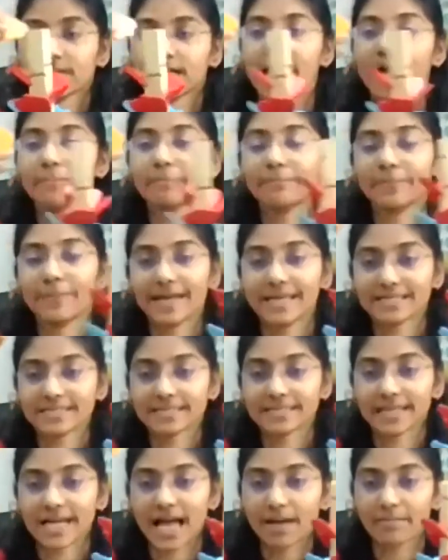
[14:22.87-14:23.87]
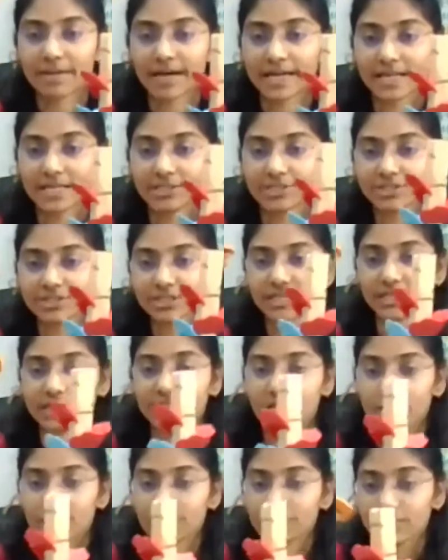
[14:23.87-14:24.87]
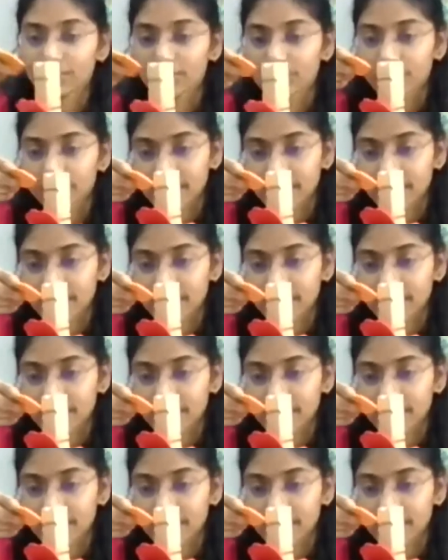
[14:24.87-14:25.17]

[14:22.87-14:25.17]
I'm arranging it now.